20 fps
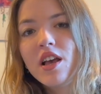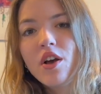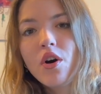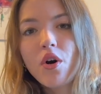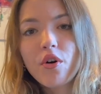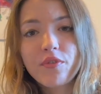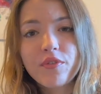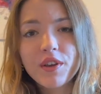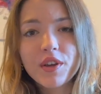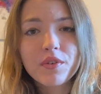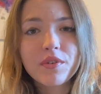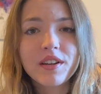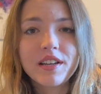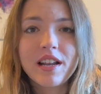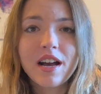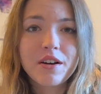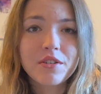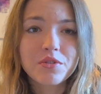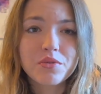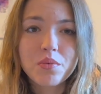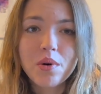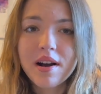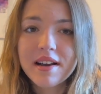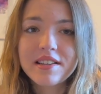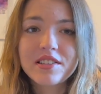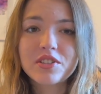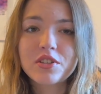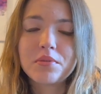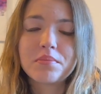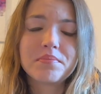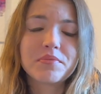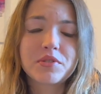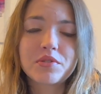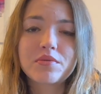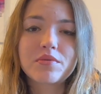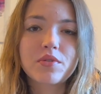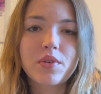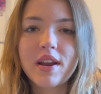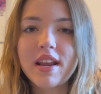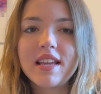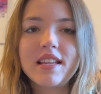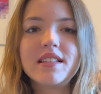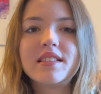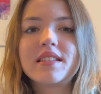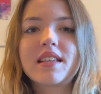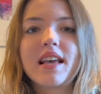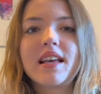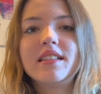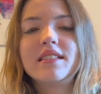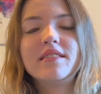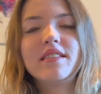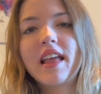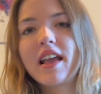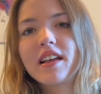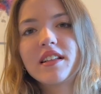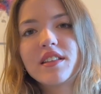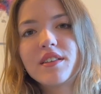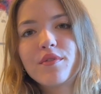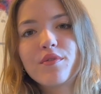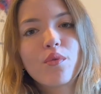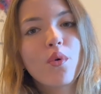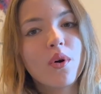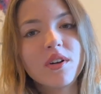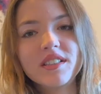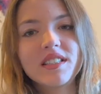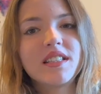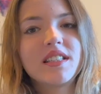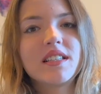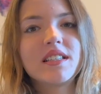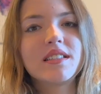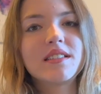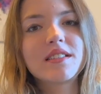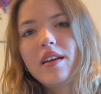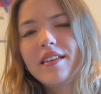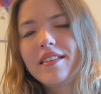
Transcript: or figuring out why some trades had negative quantities.